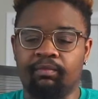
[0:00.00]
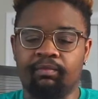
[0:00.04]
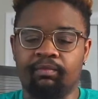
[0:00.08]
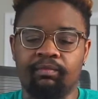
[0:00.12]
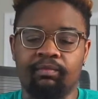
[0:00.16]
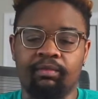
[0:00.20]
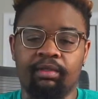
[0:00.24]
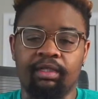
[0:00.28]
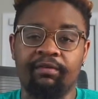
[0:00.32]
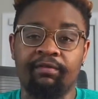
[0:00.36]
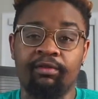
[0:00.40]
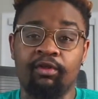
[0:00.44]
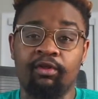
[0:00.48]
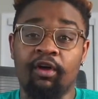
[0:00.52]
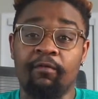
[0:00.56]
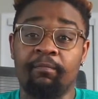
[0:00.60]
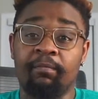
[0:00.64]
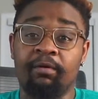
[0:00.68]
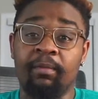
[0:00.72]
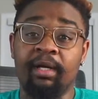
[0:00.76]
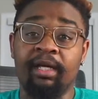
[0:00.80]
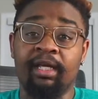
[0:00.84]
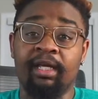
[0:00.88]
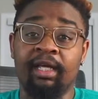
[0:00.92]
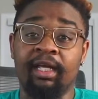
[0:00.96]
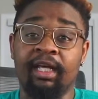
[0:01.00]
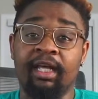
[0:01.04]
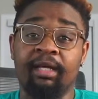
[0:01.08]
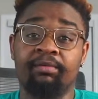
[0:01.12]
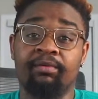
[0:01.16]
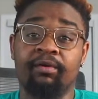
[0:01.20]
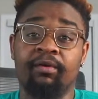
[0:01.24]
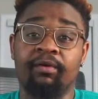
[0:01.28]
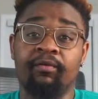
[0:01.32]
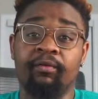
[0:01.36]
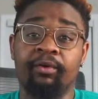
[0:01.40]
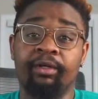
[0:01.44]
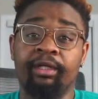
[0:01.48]
Even though I've been making games
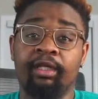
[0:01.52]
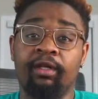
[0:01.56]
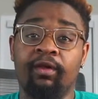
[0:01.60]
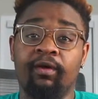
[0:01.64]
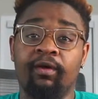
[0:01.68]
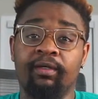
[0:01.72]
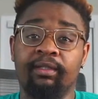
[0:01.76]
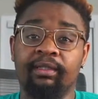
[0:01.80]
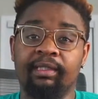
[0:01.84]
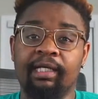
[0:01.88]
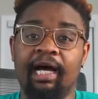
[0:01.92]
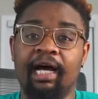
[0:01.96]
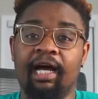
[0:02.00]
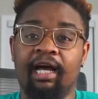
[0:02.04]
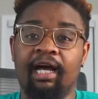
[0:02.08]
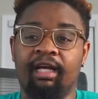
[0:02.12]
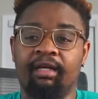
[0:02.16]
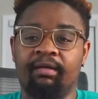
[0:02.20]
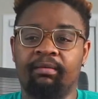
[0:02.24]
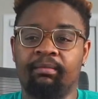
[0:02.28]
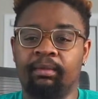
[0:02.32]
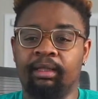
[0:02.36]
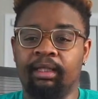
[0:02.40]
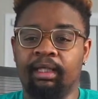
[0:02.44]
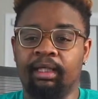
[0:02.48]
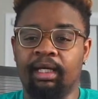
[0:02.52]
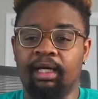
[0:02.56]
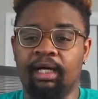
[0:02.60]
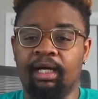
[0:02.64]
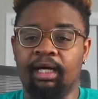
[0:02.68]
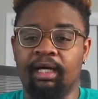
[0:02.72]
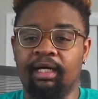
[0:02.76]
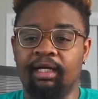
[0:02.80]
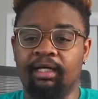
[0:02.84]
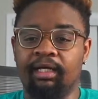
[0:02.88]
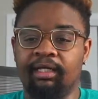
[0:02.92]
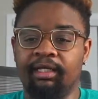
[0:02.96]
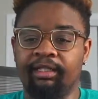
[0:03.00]
for a really long time,
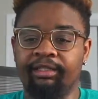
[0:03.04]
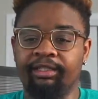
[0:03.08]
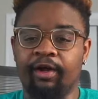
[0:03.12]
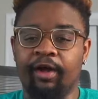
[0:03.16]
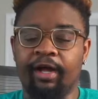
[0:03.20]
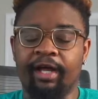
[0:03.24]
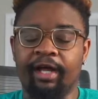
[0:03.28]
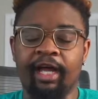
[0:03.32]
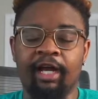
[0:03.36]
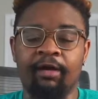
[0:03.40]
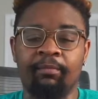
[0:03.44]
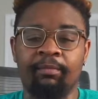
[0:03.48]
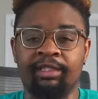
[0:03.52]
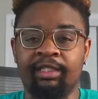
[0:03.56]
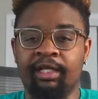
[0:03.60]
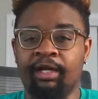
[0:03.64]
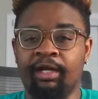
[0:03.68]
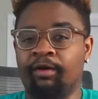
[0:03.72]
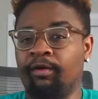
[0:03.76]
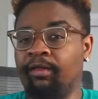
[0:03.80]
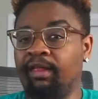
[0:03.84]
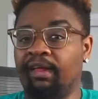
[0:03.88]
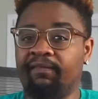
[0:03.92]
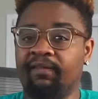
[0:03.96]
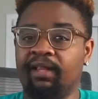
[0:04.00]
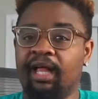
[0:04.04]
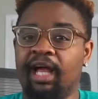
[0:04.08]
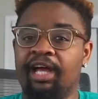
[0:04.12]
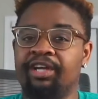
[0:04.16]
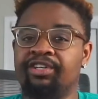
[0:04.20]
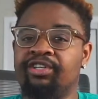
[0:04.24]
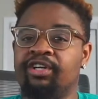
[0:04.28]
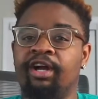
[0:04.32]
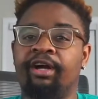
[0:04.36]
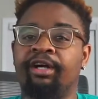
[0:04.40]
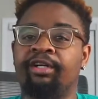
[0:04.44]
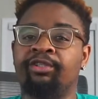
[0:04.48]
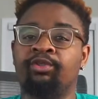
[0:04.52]
I kind of missed out on that Flash
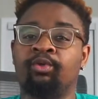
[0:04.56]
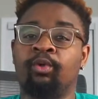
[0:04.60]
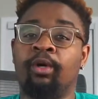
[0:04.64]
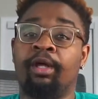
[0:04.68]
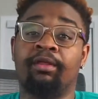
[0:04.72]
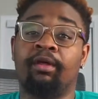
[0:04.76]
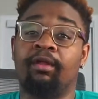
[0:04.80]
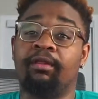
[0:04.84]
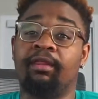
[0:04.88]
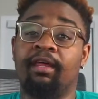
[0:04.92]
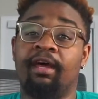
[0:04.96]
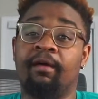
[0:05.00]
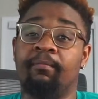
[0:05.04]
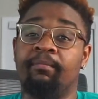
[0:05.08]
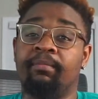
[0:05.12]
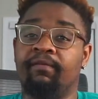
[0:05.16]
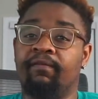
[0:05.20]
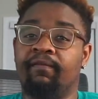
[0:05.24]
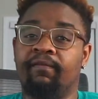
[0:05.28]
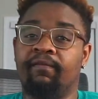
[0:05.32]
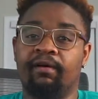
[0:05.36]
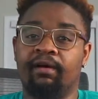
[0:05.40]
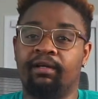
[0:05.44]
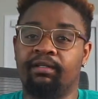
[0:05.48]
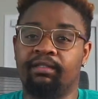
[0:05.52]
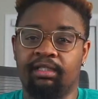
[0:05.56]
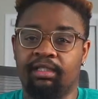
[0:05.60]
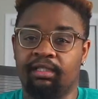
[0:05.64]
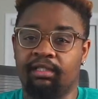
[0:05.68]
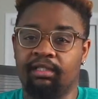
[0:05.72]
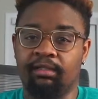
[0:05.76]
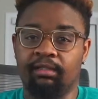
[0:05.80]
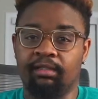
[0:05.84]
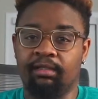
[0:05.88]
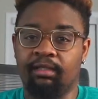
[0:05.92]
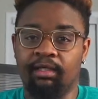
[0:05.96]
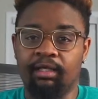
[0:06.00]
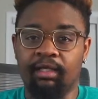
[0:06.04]
era, so I thought that'd be fun to
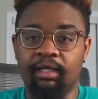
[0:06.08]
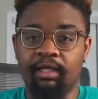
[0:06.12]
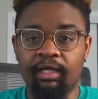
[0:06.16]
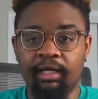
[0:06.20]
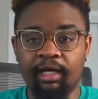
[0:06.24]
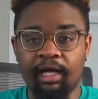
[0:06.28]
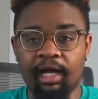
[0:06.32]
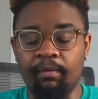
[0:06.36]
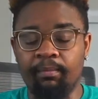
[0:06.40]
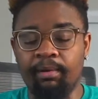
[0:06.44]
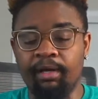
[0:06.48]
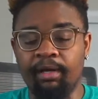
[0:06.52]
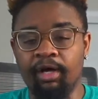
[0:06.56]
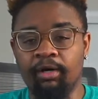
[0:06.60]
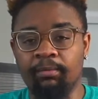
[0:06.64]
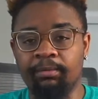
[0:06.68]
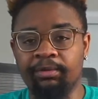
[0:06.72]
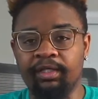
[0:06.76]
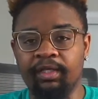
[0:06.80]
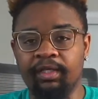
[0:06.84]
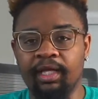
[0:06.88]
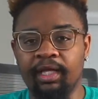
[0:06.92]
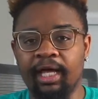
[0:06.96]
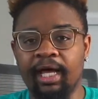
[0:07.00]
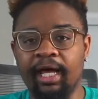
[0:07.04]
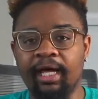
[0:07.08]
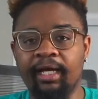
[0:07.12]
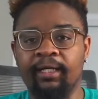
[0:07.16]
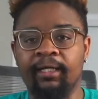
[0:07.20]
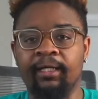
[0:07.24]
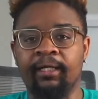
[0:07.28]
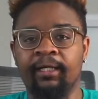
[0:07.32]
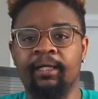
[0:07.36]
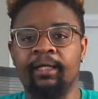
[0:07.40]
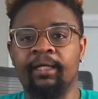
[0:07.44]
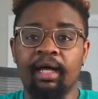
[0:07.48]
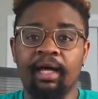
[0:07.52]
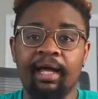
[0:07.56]
kind of pay homage to that.
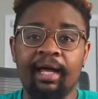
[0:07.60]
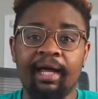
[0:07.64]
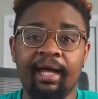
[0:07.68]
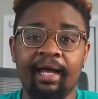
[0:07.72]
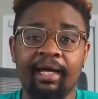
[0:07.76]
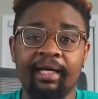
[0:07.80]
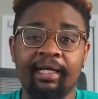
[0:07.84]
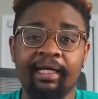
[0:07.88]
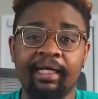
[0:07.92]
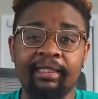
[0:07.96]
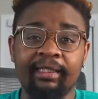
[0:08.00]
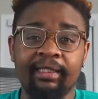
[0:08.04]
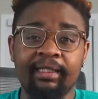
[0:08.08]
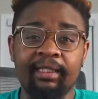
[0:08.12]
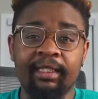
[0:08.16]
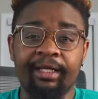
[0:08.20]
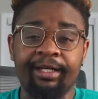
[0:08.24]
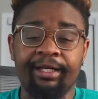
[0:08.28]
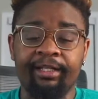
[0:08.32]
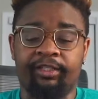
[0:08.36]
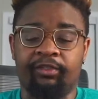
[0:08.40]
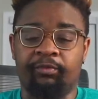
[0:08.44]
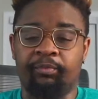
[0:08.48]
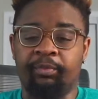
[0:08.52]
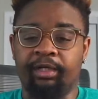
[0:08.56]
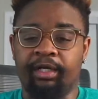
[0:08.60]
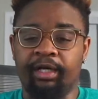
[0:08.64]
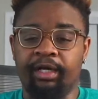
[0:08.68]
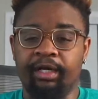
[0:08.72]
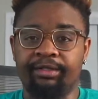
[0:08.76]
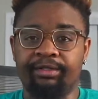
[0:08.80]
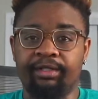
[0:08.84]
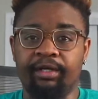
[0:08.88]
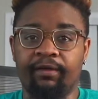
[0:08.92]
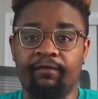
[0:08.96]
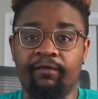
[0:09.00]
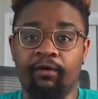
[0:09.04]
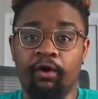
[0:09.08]
And I did itch because
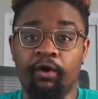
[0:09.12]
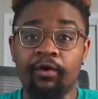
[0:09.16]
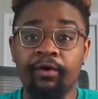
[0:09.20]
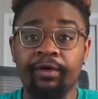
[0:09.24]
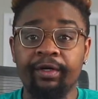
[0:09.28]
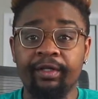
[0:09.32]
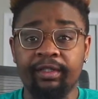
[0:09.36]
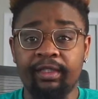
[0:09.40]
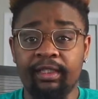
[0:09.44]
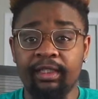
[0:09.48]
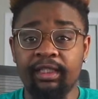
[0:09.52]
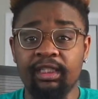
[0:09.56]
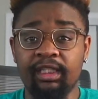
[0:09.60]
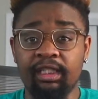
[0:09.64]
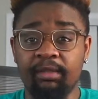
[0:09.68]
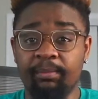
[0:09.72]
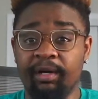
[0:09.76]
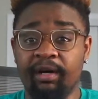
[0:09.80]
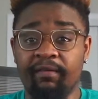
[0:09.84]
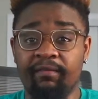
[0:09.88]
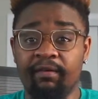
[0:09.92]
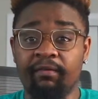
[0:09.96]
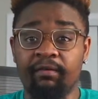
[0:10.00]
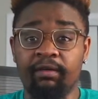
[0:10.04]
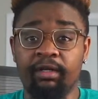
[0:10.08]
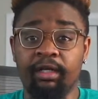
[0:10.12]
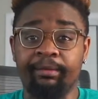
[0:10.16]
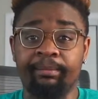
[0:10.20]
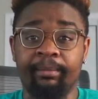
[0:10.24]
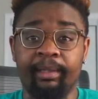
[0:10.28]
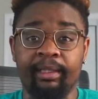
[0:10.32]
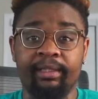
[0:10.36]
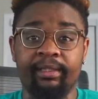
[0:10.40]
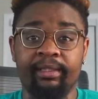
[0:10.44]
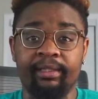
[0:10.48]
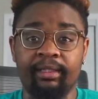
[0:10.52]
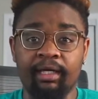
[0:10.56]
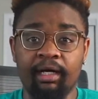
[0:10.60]
I've heard it's easy, but I've never done it
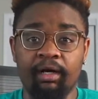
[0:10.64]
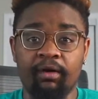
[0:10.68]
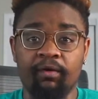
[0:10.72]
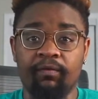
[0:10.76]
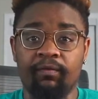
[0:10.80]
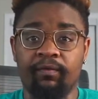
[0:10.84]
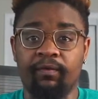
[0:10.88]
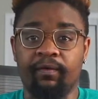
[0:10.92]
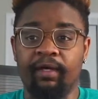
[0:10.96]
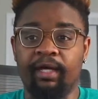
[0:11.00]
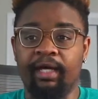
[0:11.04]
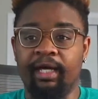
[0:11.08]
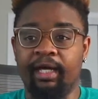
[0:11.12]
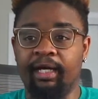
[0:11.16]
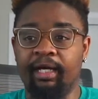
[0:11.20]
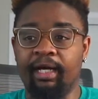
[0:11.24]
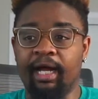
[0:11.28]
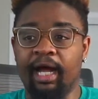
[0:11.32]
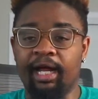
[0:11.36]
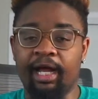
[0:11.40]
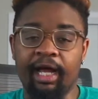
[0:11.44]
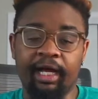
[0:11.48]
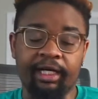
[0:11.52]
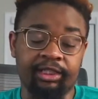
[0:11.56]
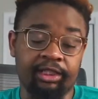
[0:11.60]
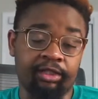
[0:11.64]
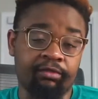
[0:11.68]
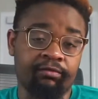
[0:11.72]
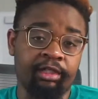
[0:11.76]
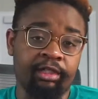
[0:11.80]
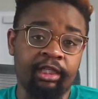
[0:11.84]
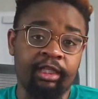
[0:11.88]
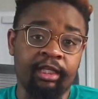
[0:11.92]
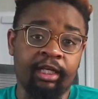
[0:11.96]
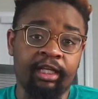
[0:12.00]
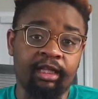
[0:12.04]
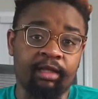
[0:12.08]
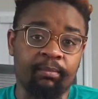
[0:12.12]
myself, and I actually
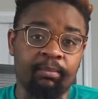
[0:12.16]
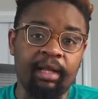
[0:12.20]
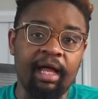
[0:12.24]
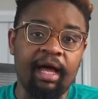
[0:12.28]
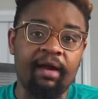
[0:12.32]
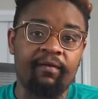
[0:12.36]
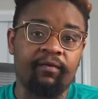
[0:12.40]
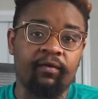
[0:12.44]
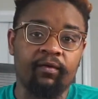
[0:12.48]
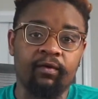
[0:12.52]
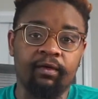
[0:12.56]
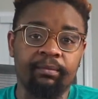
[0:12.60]
really like the platform.